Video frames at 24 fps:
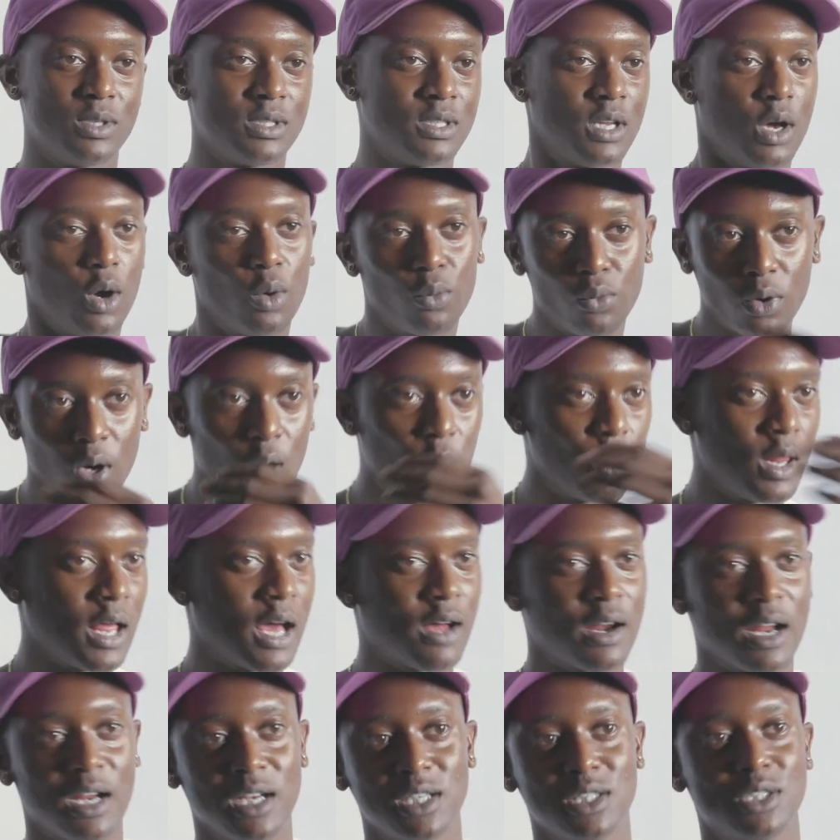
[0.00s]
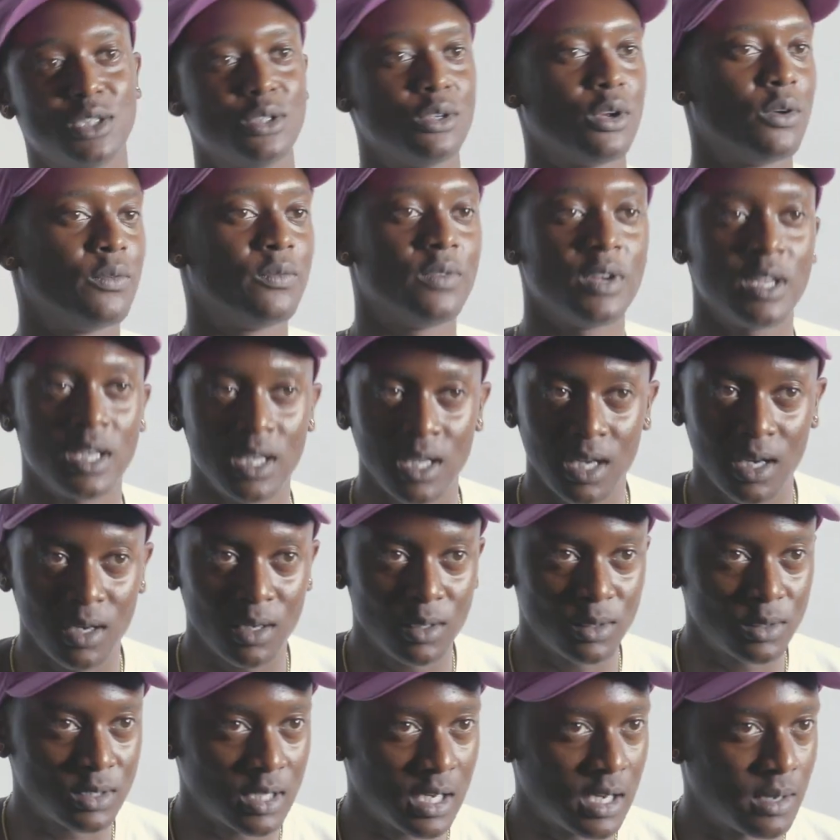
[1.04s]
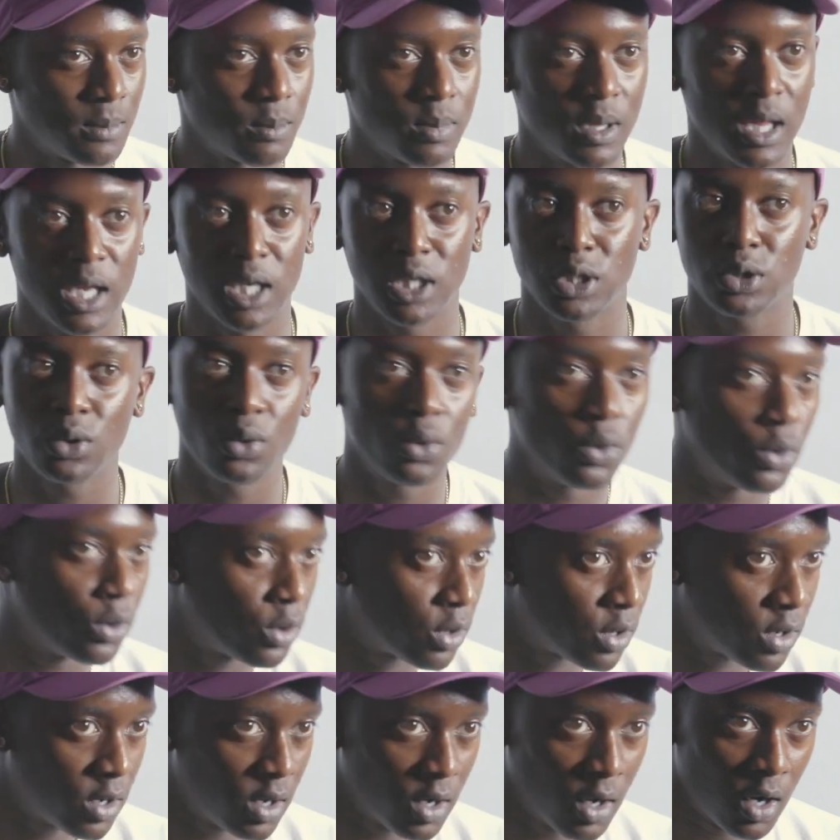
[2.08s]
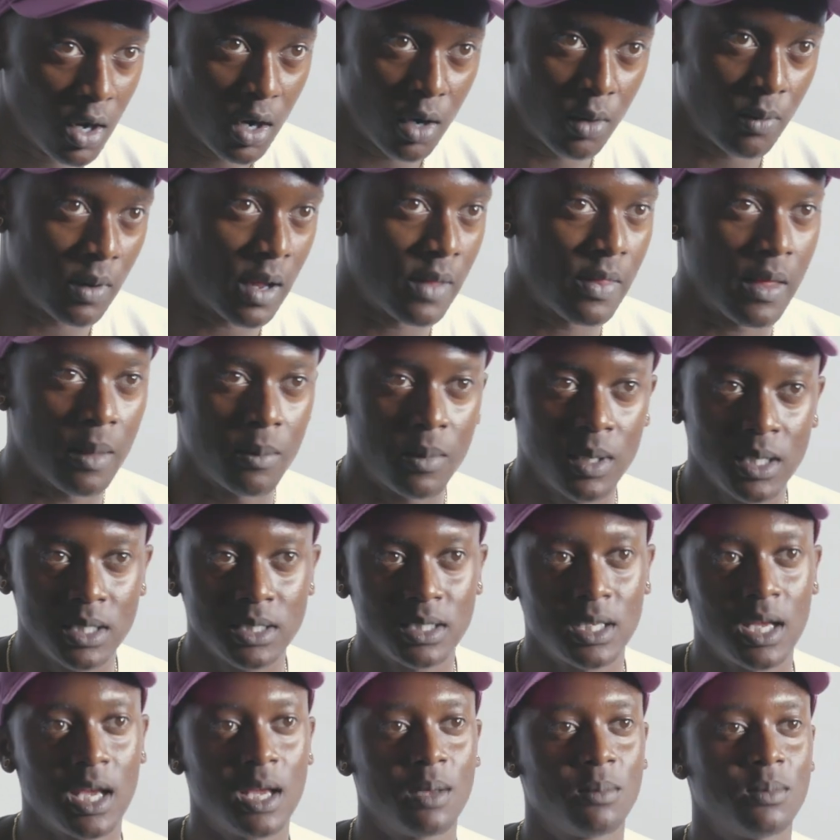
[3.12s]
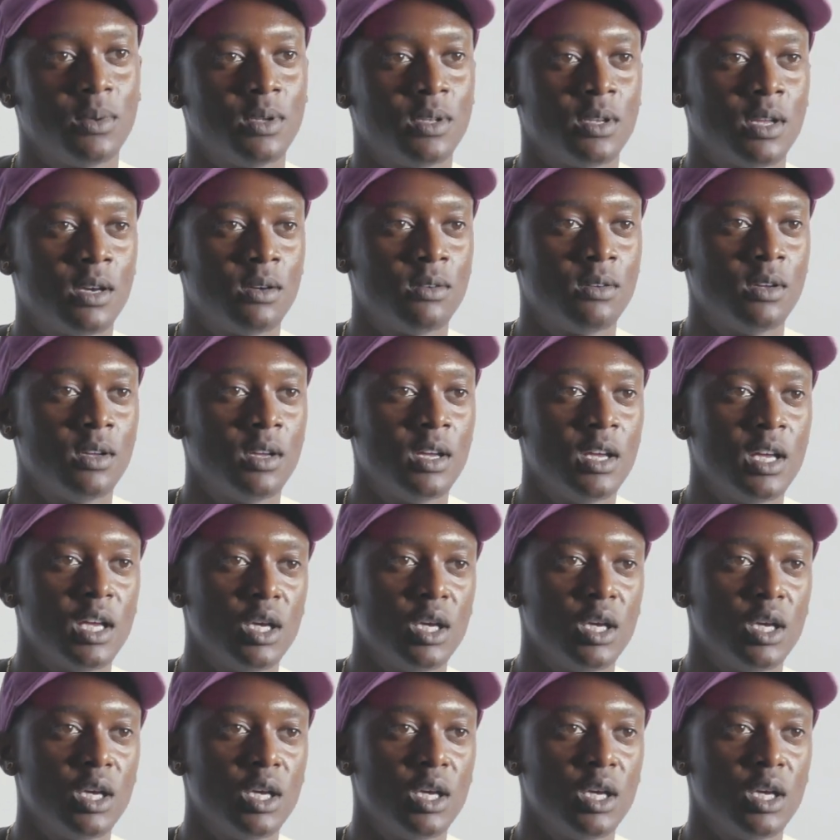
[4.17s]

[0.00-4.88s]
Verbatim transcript: It was no rollout, I didn't shoot no videos, I didn't plan a tour around that mixtape, you know?